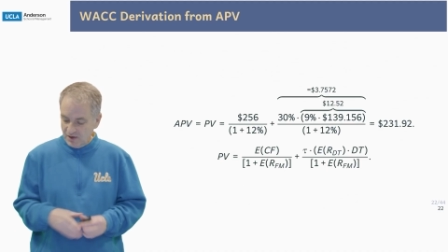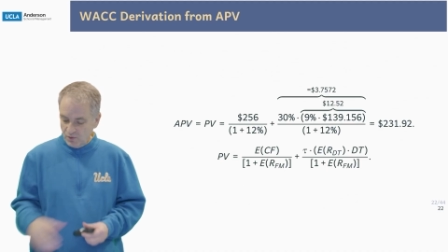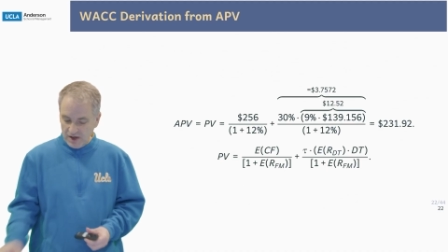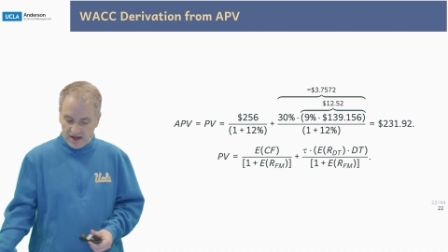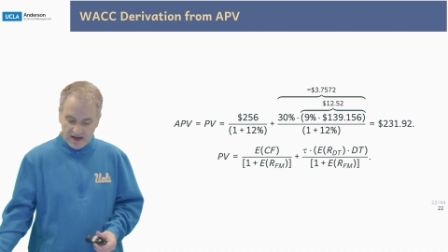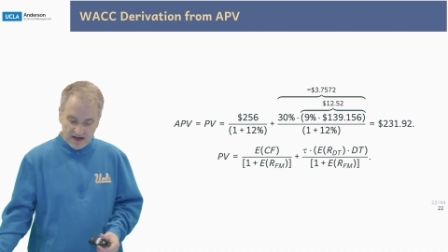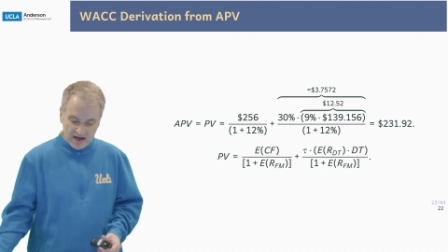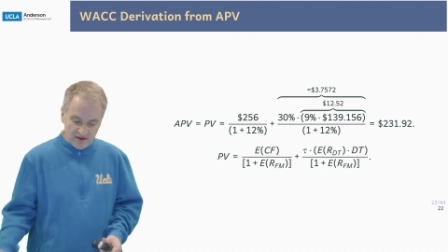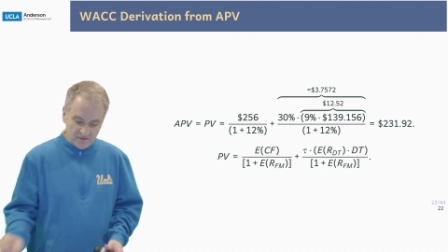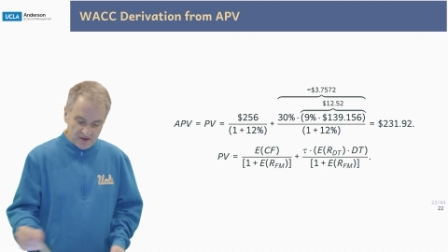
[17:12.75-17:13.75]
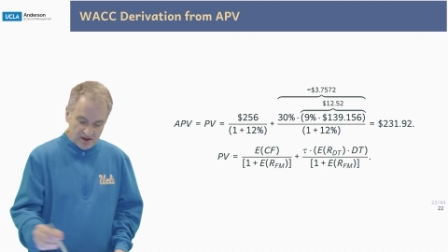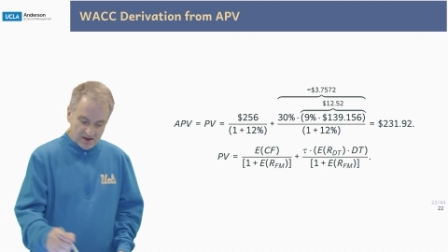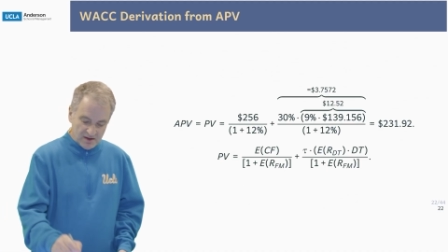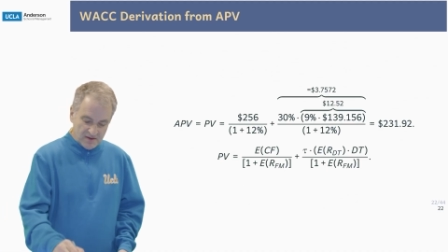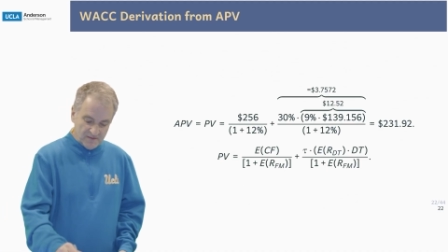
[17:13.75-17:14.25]
We have
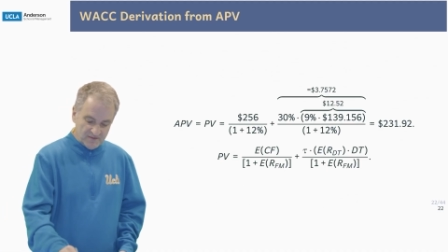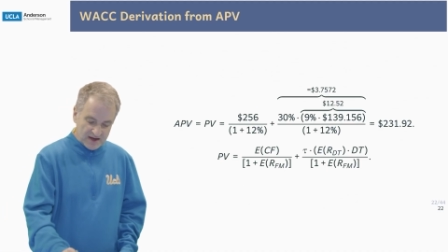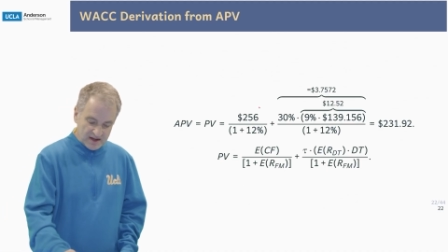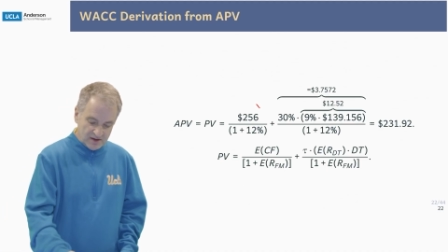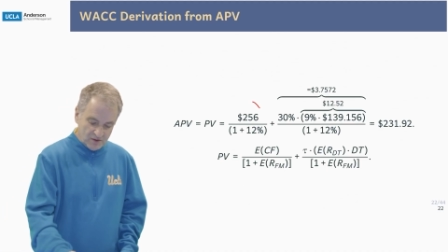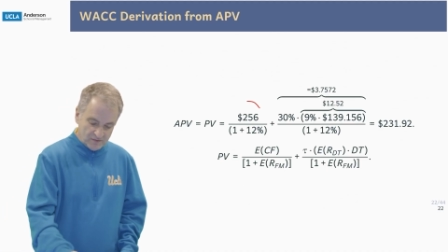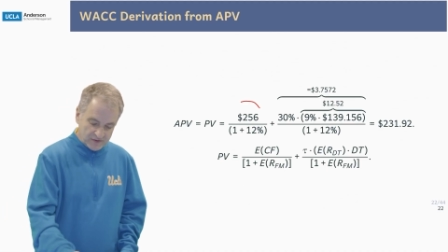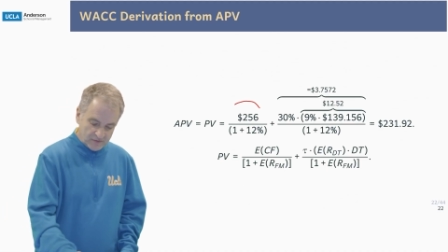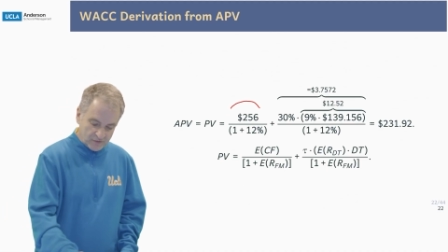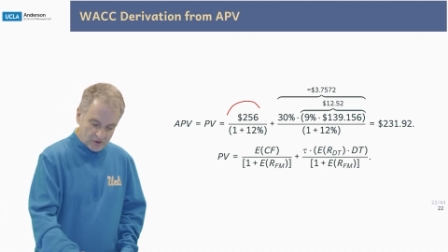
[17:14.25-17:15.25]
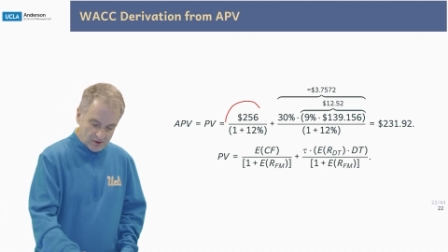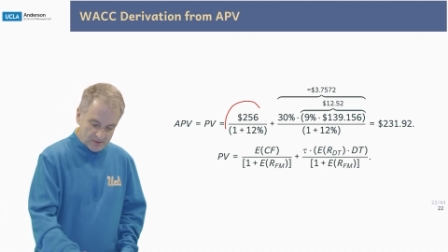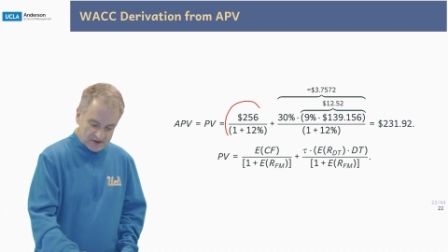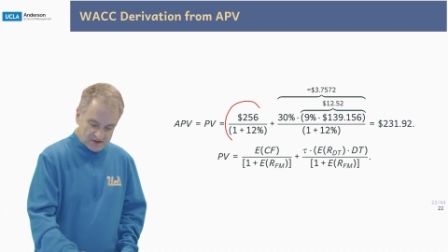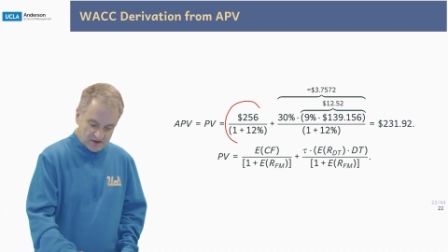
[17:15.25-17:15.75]
the value of the firm
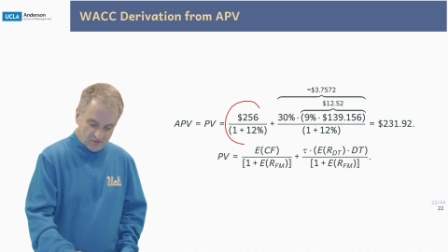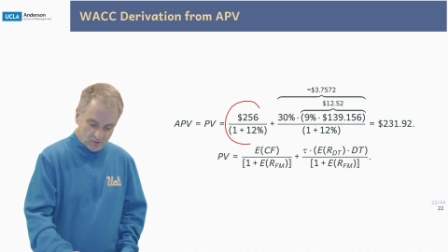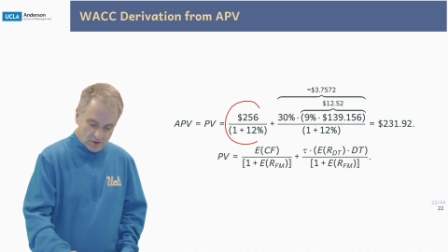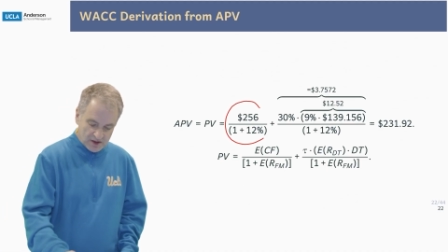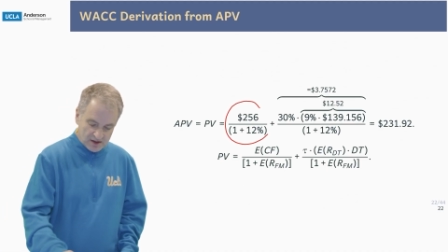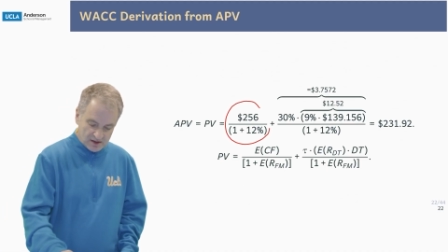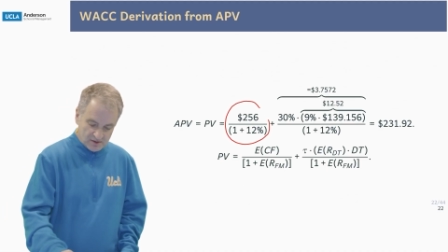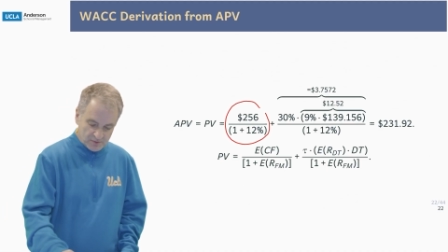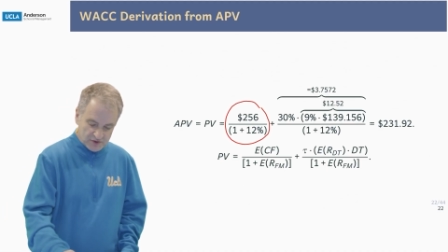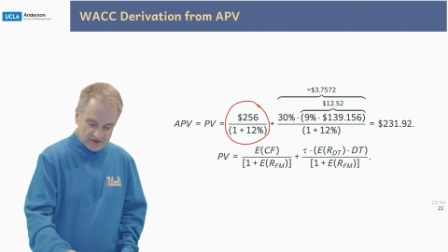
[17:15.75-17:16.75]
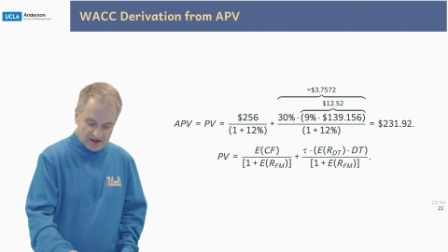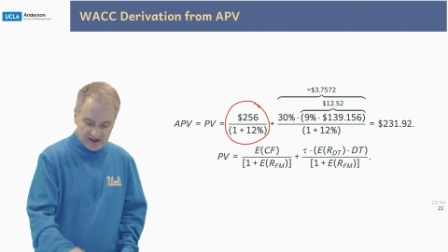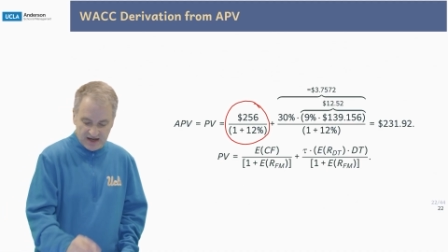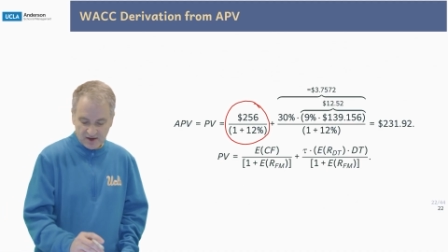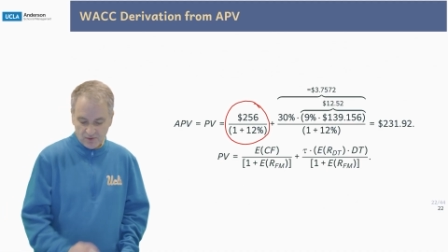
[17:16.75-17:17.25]
as if 100%
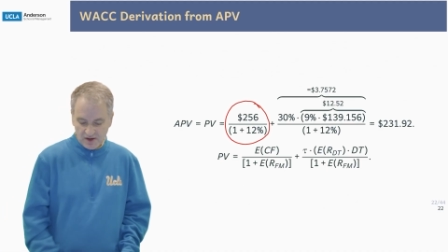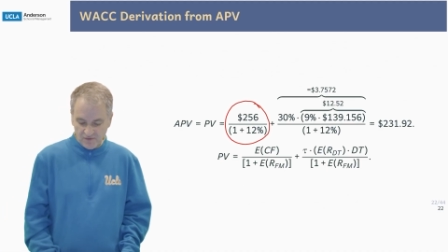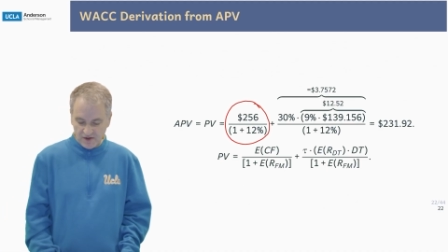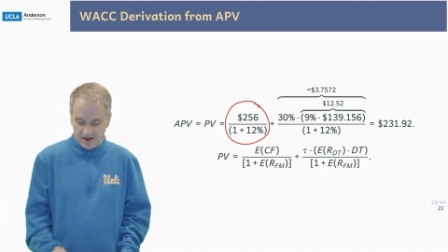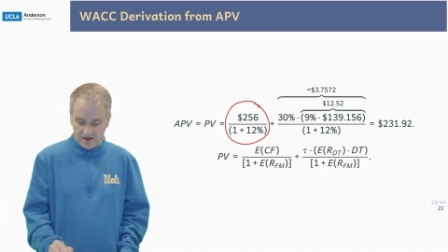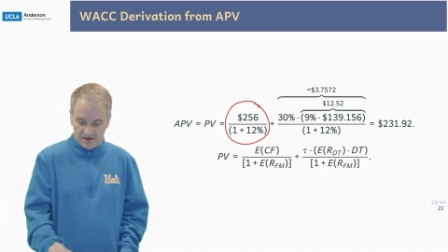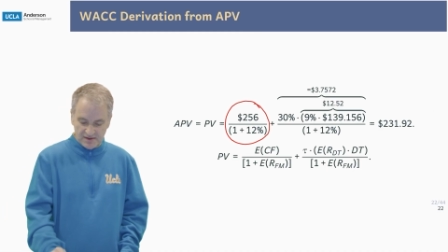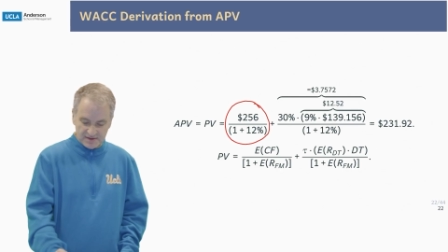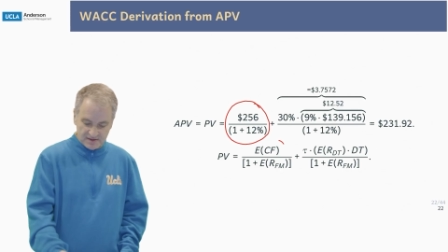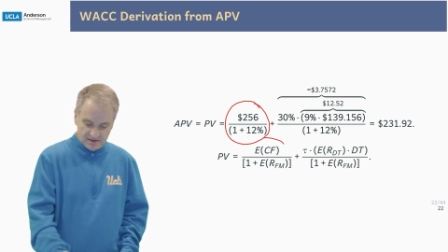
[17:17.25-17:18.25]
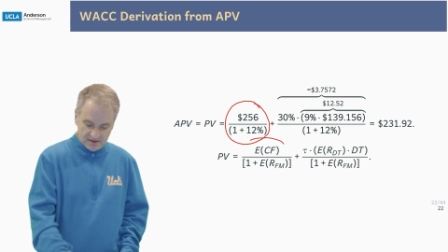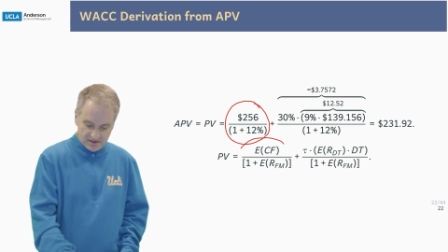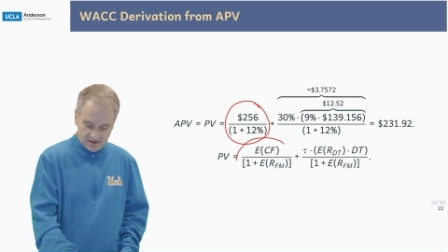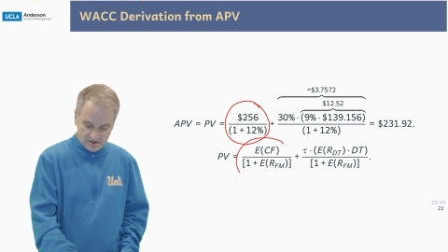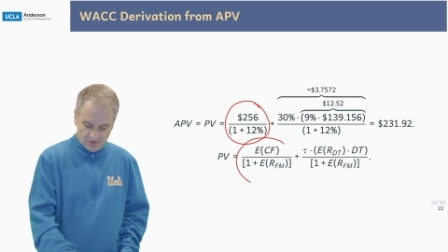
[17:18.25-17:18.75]
equity financed,
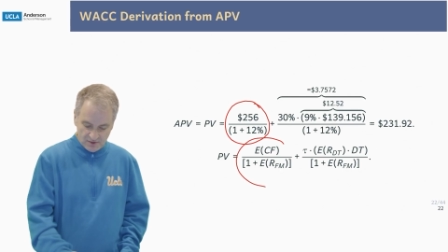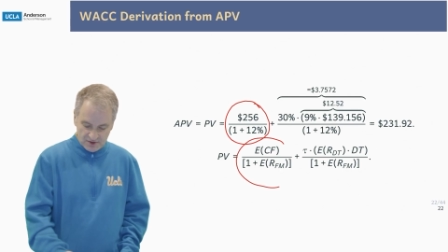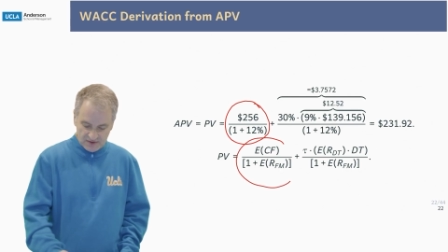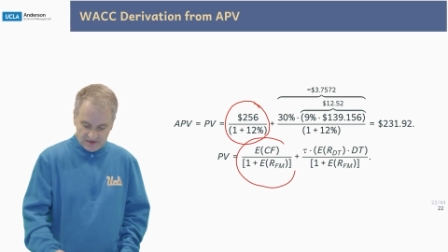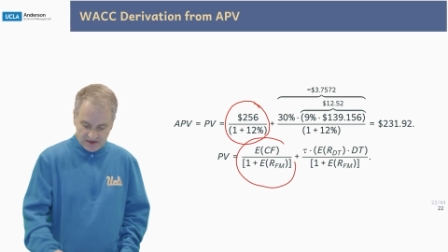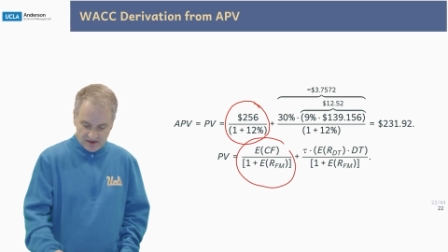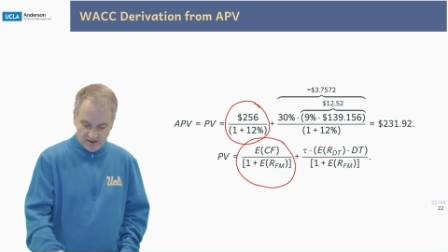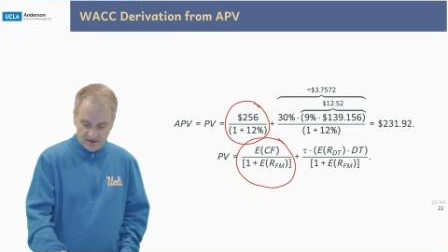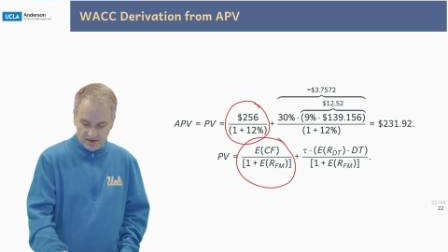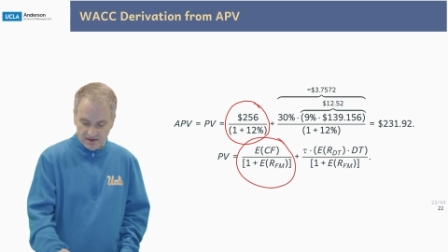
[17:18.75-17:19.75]
which is here,